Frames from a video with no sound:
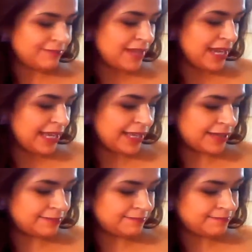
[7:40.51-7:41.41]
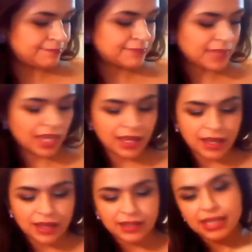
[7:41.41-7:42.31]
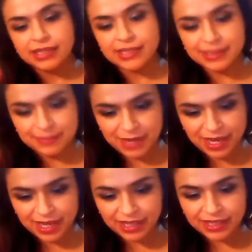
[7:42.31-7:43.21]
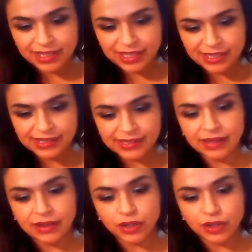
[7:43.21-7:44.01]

I like it. Next is my NYX